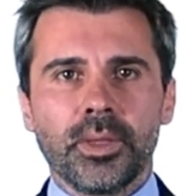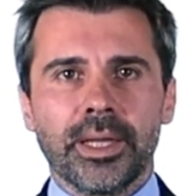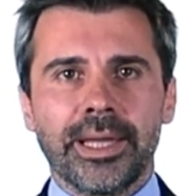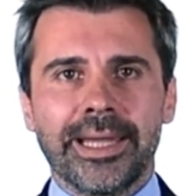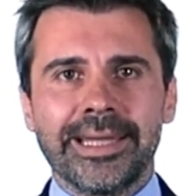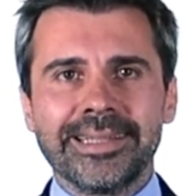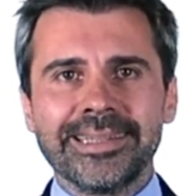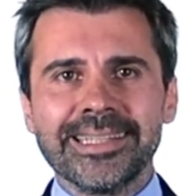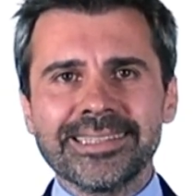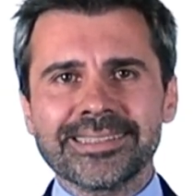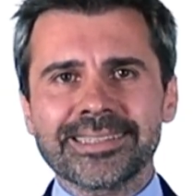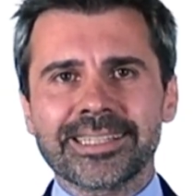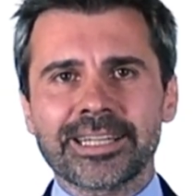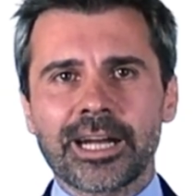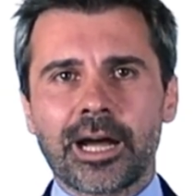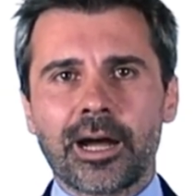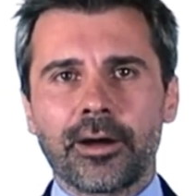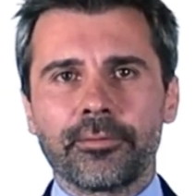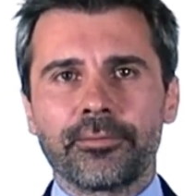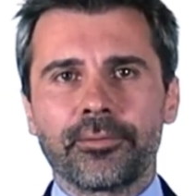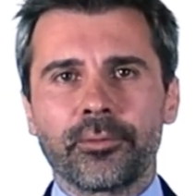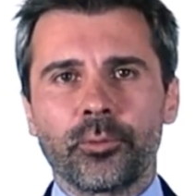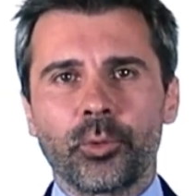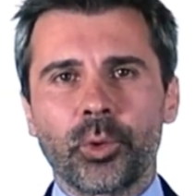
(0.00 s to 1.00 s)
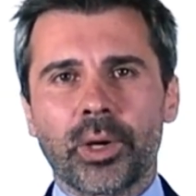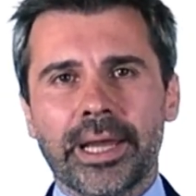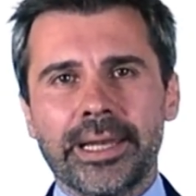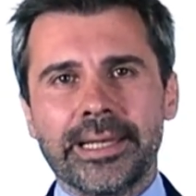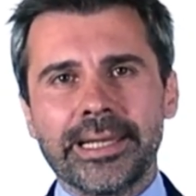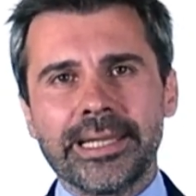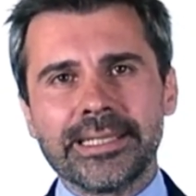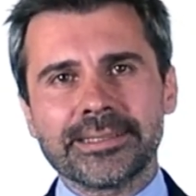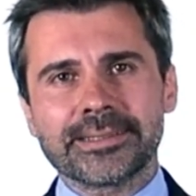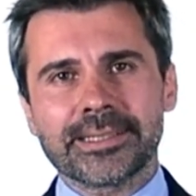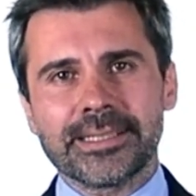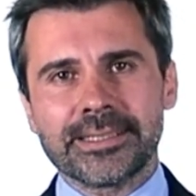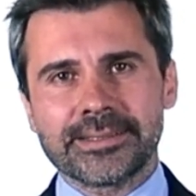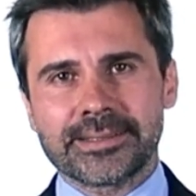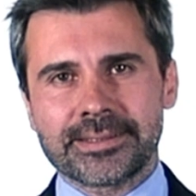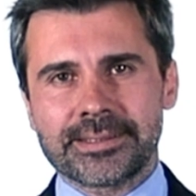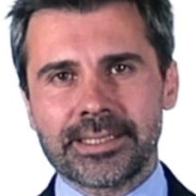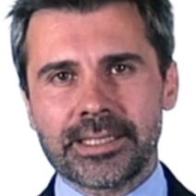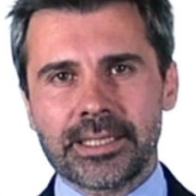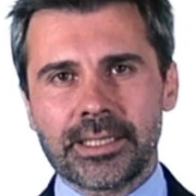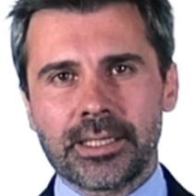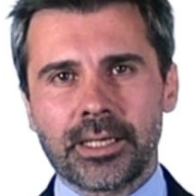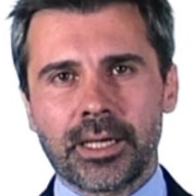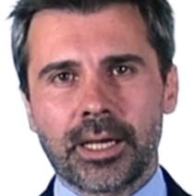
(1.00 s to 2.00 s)
In this graph, we can easily
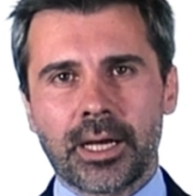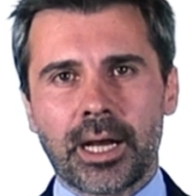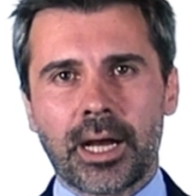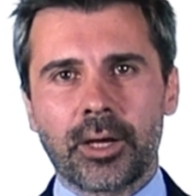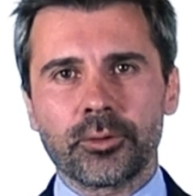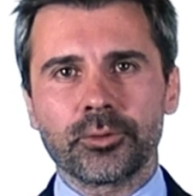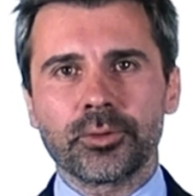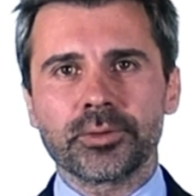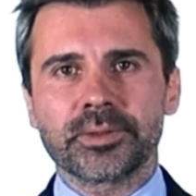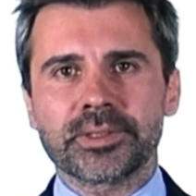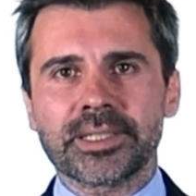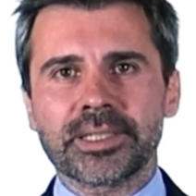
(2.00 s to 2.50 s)
see how the